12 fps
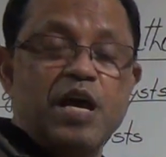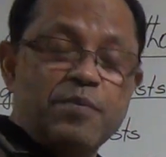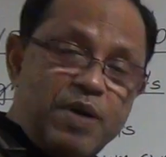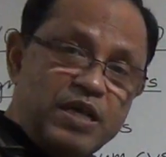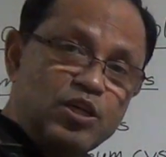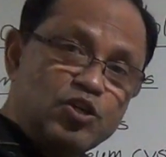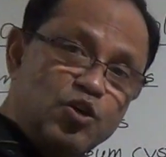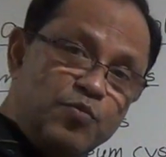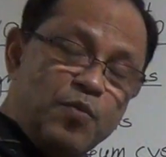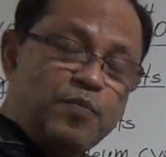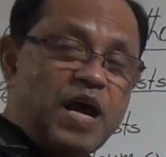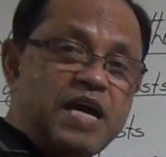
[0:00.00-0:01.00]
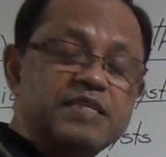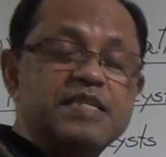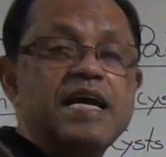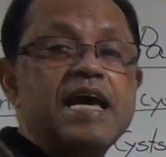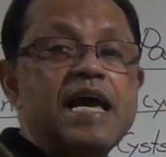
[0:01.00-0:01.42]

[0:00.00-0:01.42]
by the trophoblast,